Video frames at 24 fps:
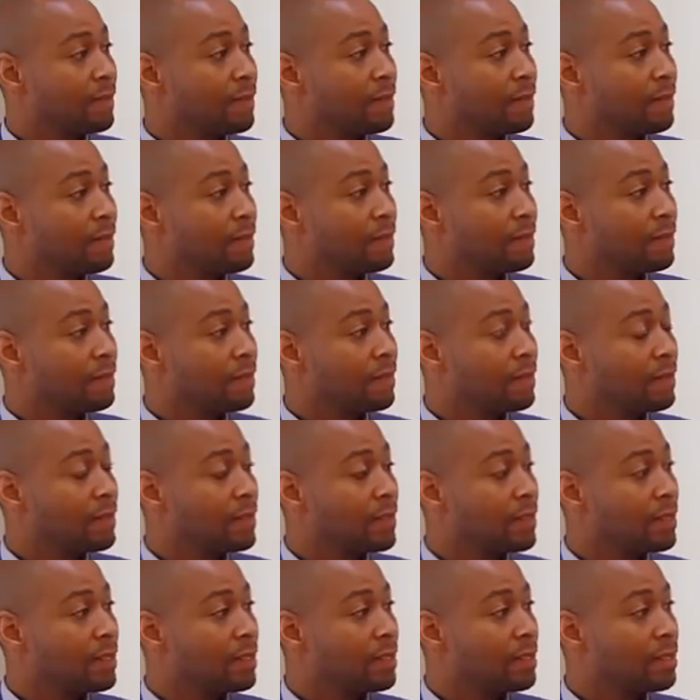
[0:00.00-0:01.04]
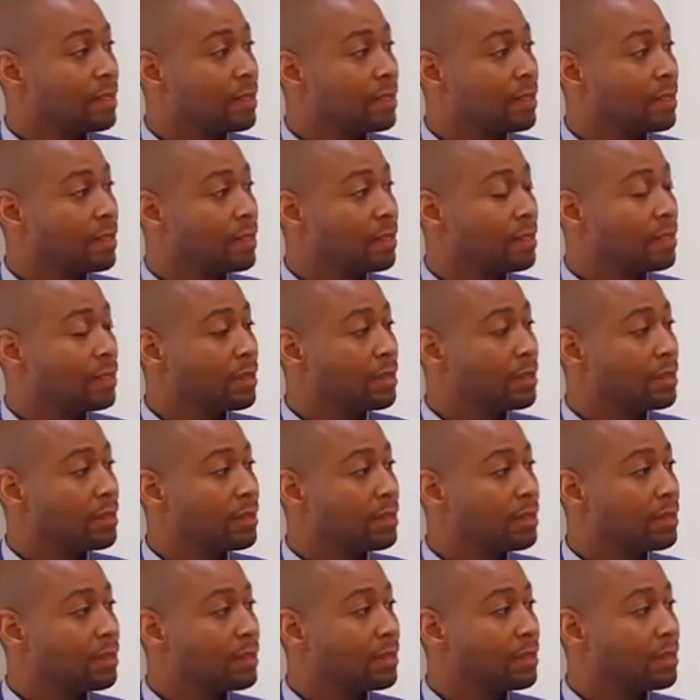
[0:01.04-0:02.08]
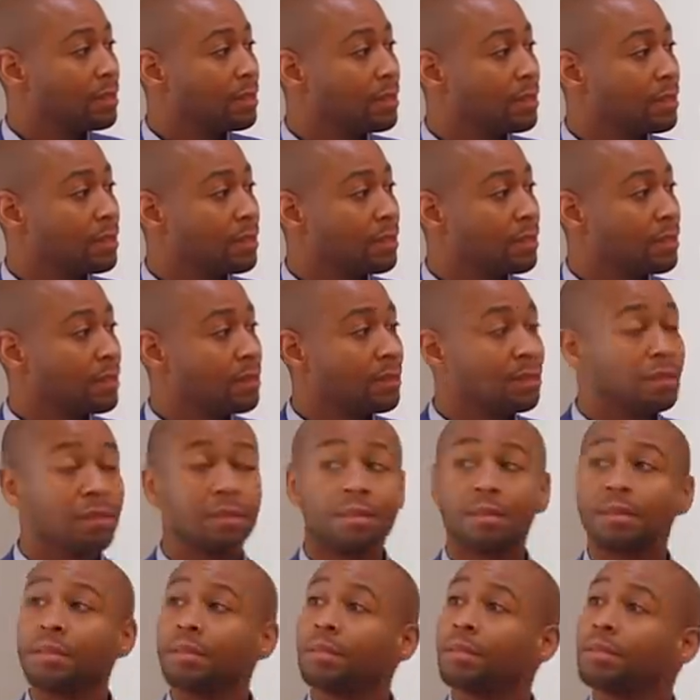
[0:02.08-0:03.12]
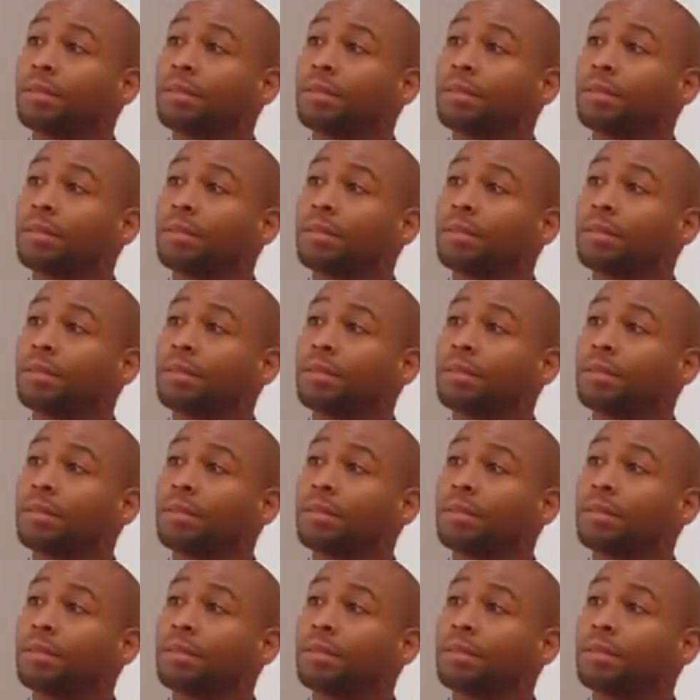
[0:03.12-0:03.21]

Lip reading: (not speaking)